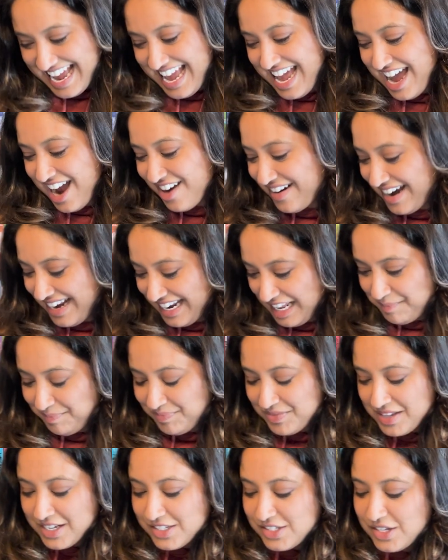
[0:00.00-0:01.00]
All right,
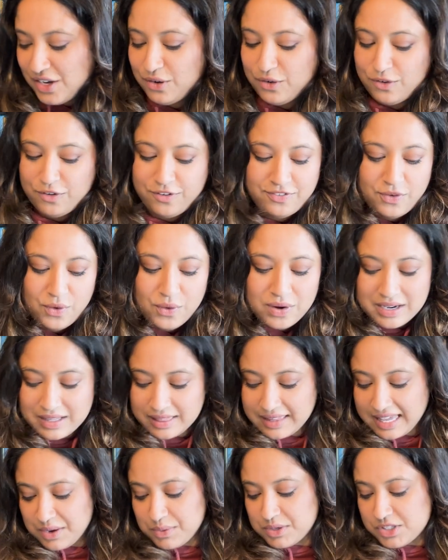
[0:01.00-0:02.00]
so for
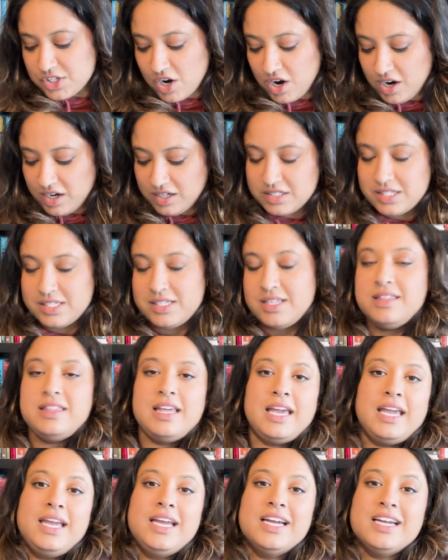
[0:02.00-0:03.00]
language arts,
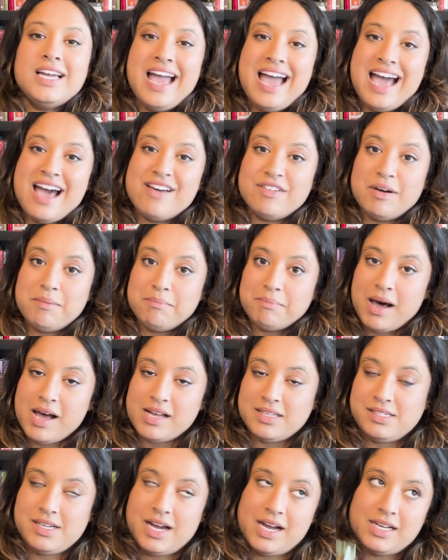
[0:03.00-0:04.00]
they have
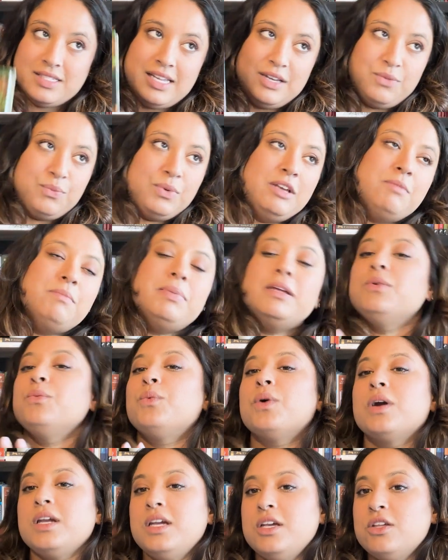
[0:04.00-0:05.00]
Mazdas, and we've been
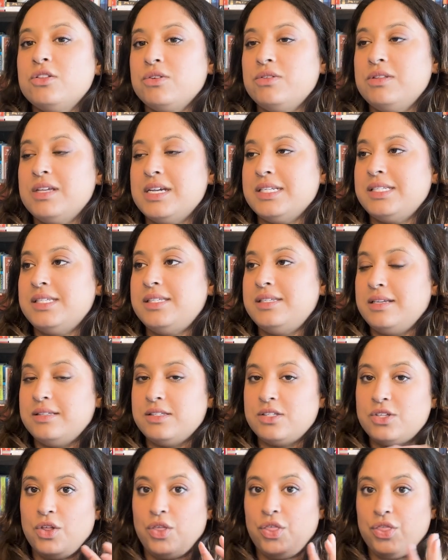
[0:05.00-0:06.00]
working through this
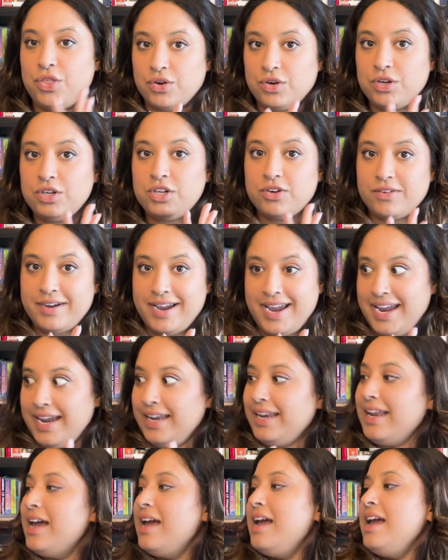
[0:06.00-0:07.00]
since 3rd
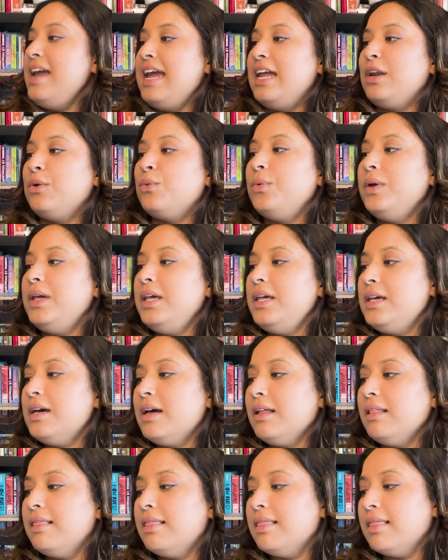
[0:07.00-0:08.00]
grade, and we
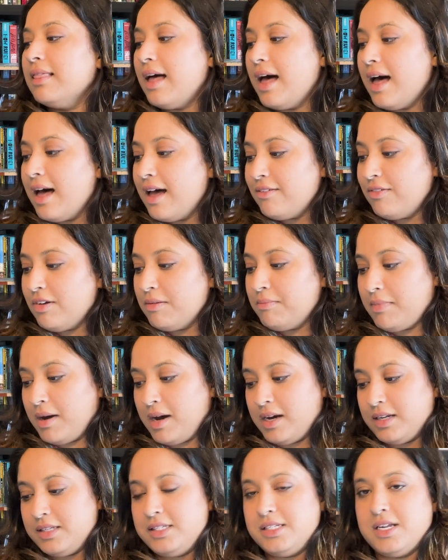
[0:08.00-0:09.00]
love
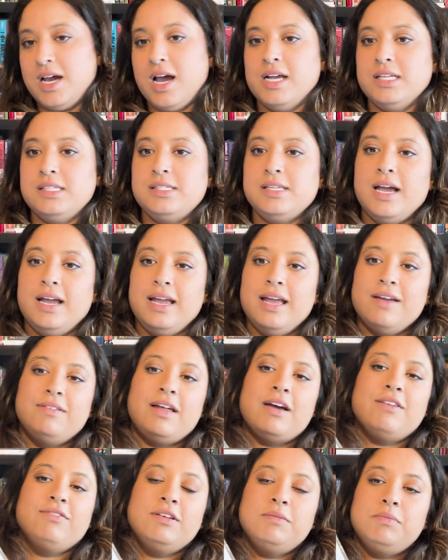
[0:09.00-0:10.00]
Mazdas. I have
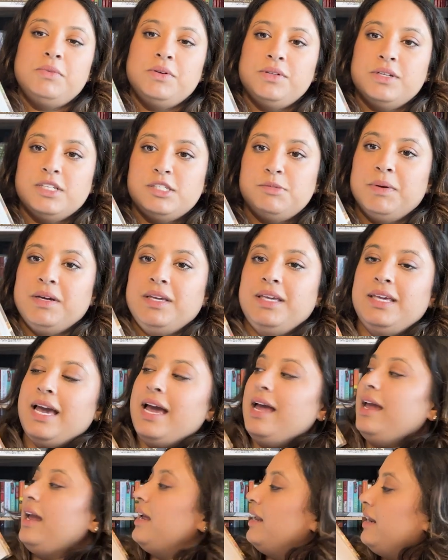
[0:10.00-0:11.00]
not flipped through this book
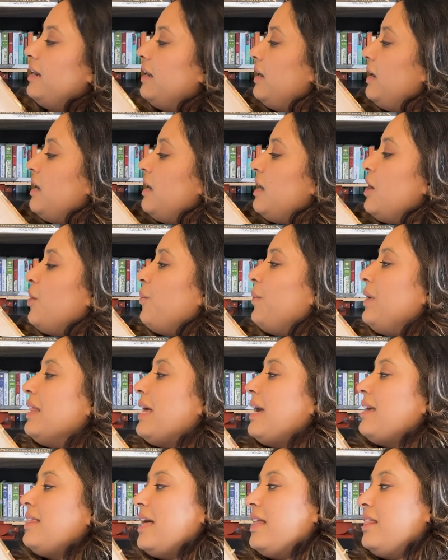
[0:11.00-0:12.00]
yet, and we
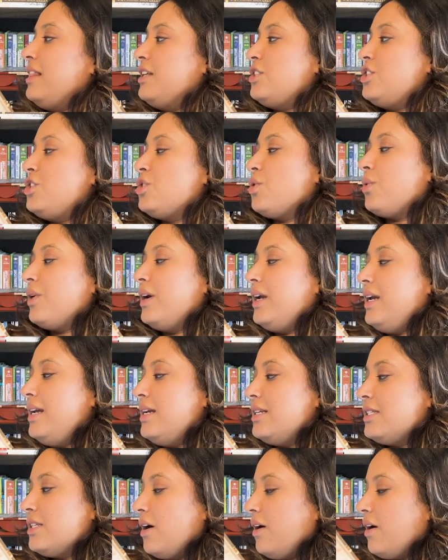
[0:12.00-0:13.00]
like that the
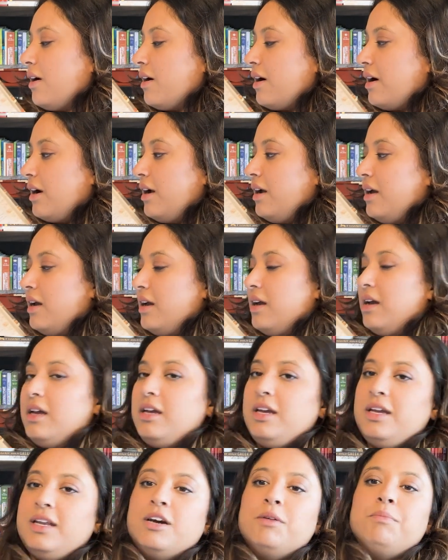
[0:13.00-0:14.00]
stories are,
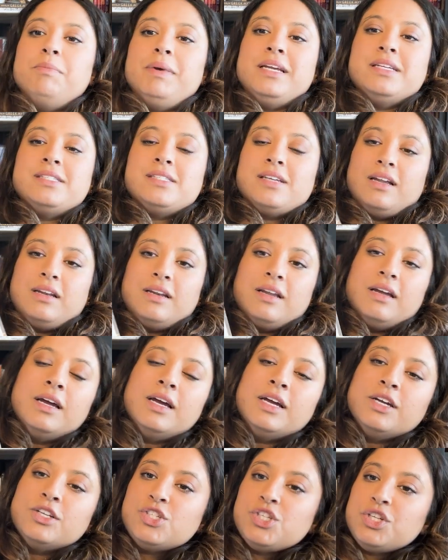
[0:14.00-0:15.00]
you know, based on
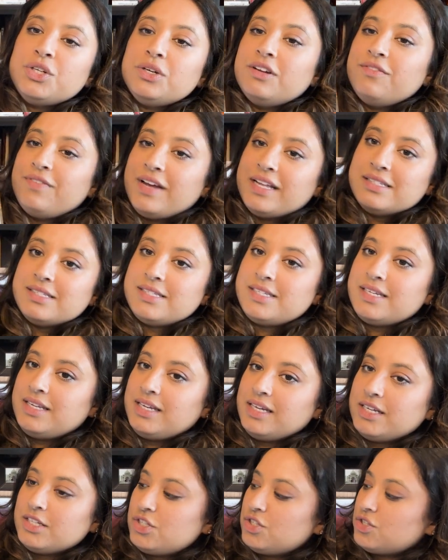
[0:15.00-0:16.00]
true events in
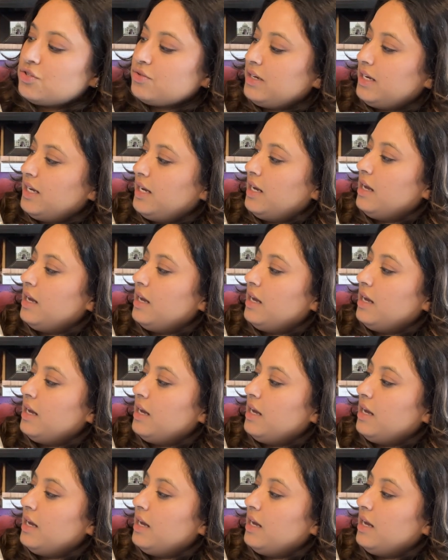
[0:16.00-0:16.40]
history,